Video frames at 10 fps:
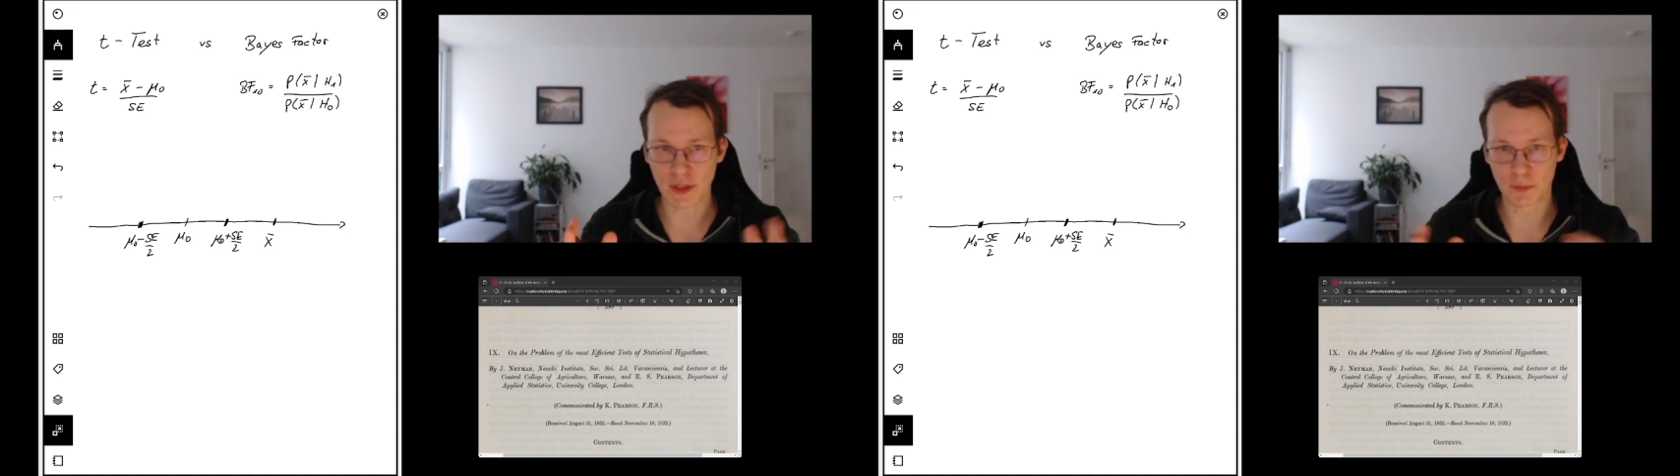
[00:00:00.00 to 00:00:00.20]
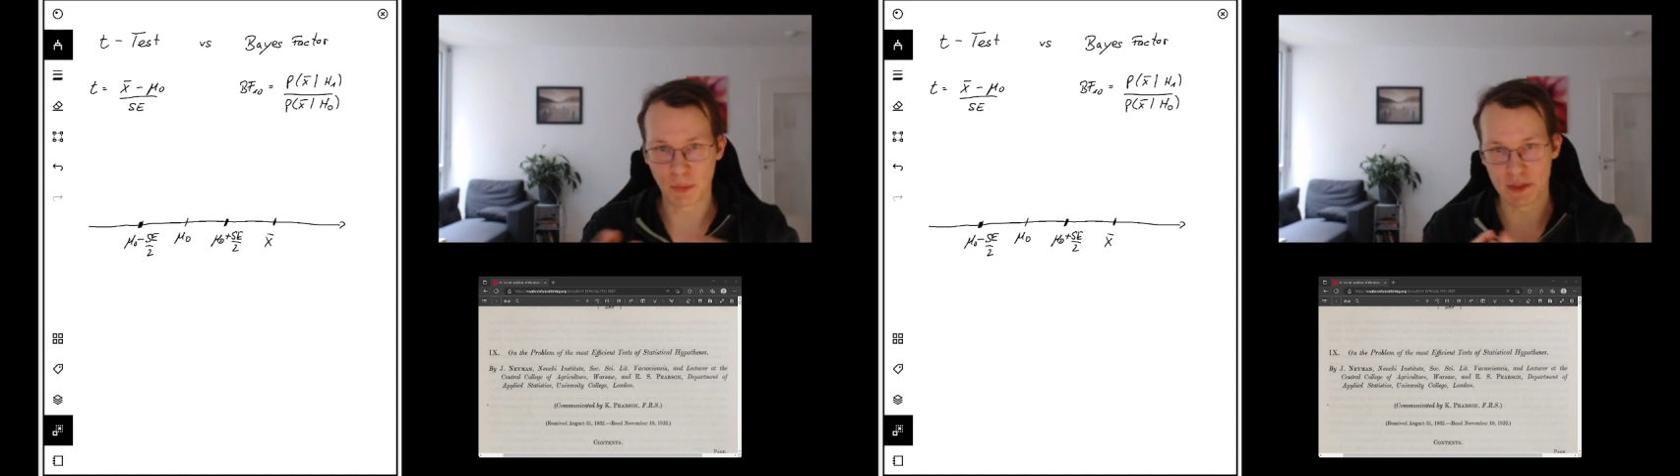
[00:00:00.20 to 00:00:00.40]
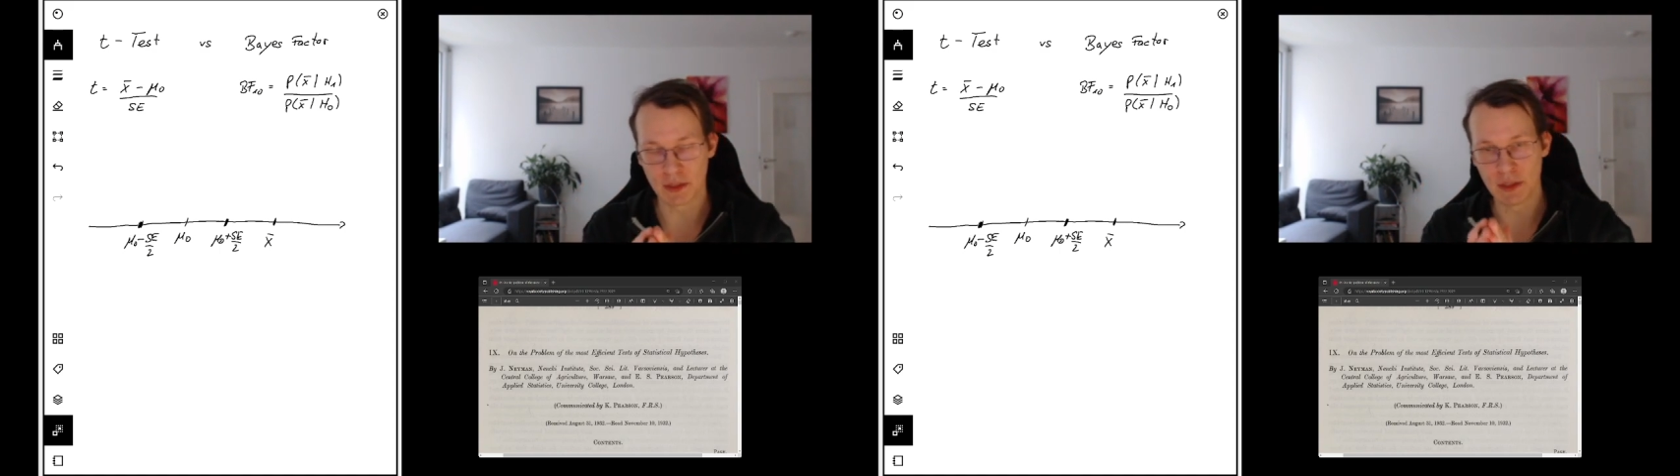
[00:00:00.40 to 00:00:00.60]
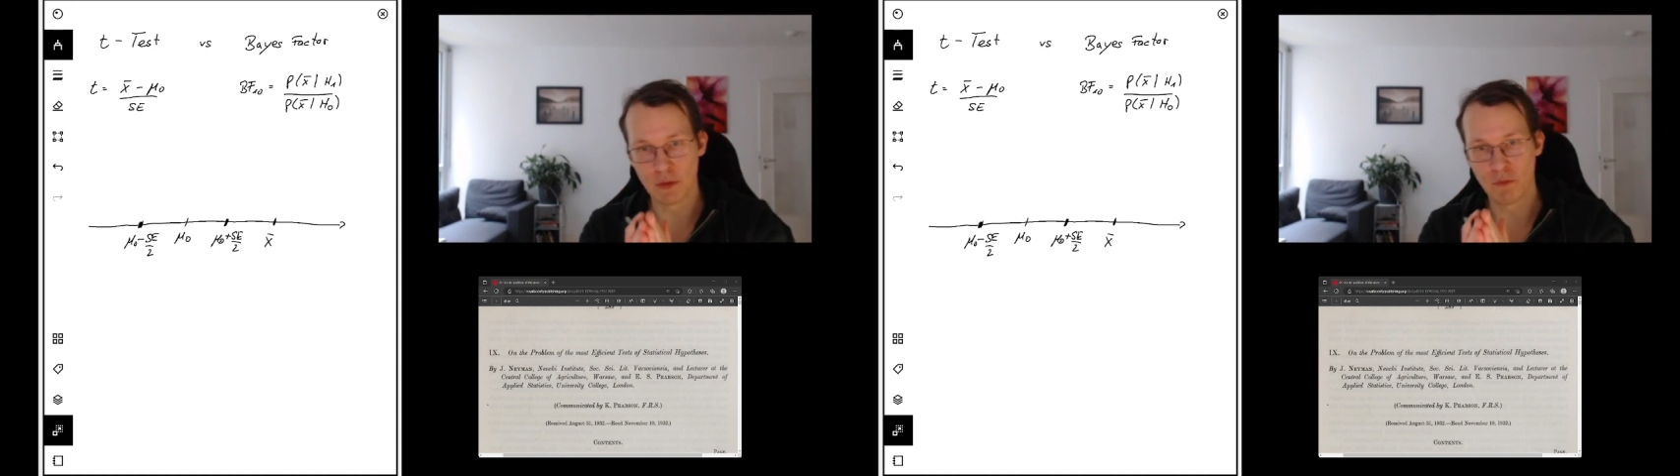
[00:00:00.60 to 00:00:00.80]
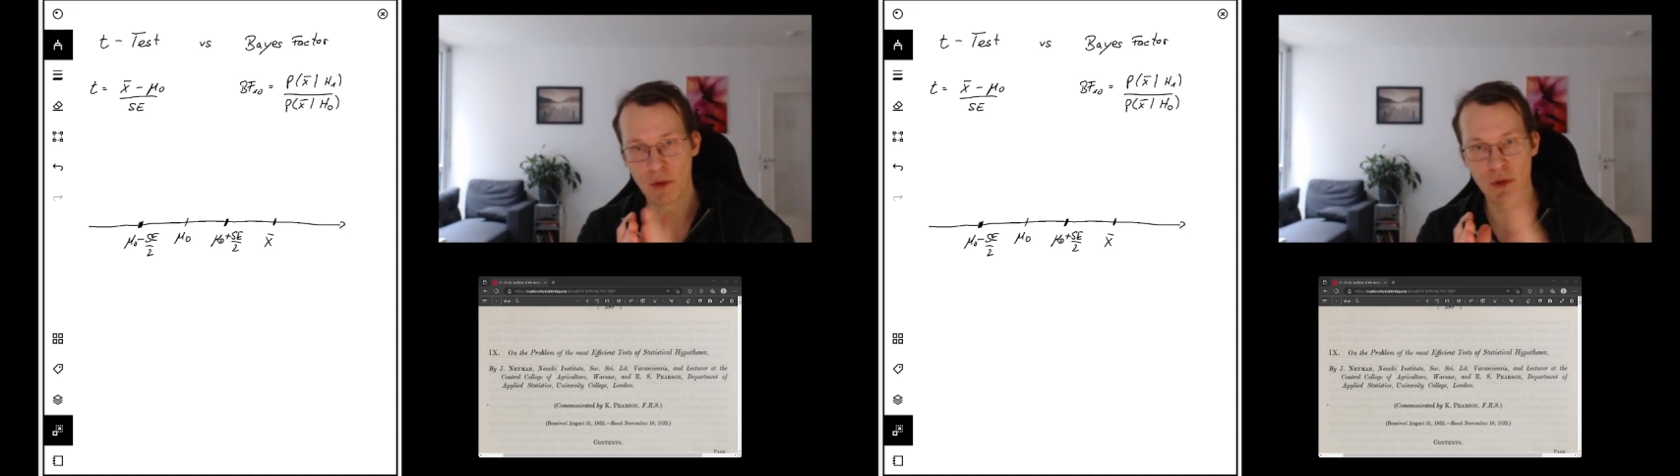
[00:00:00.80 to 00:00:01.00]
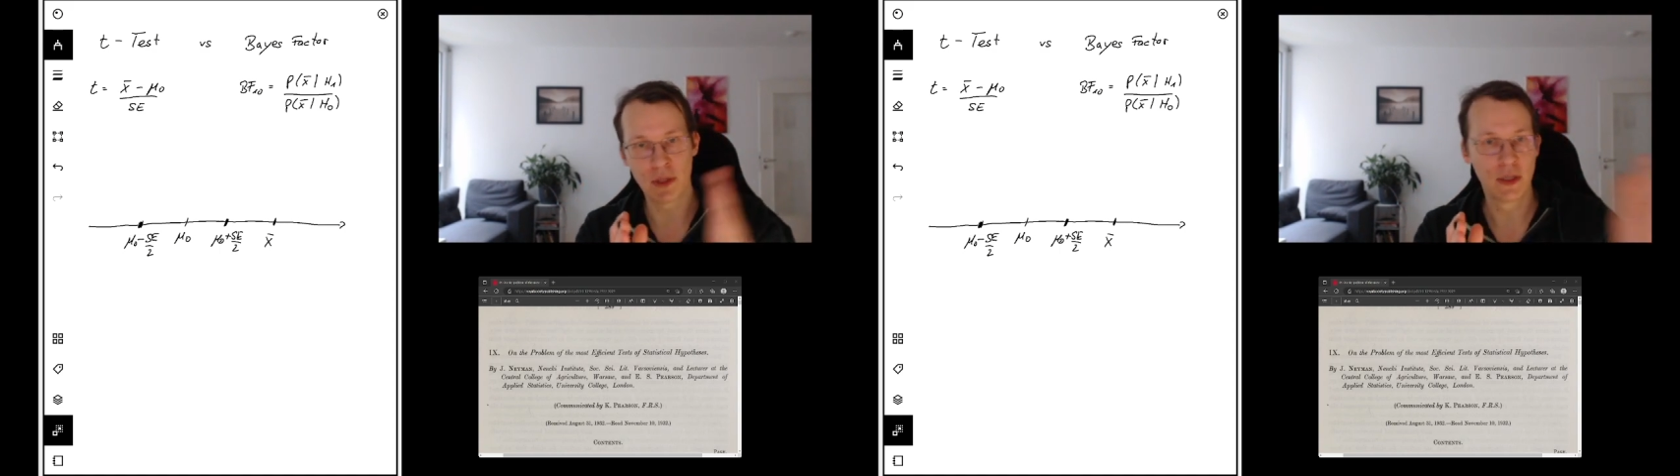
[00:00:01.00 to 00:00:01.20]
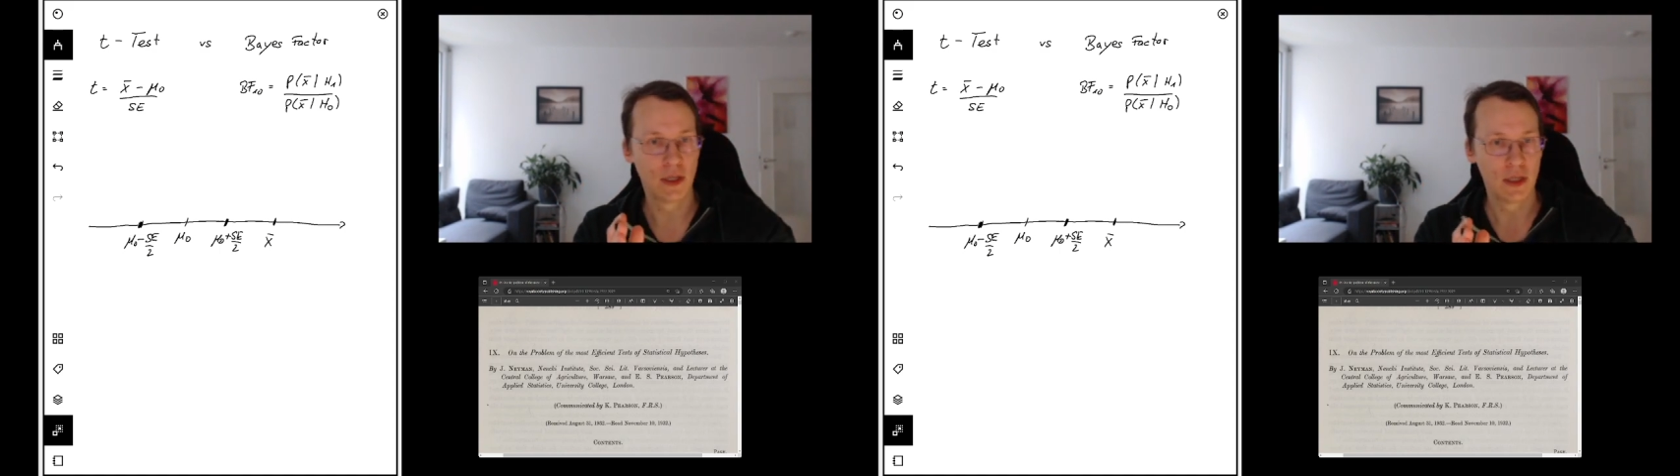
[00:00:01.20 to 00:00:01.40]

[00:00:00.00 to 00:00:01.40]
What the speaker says: at basically a very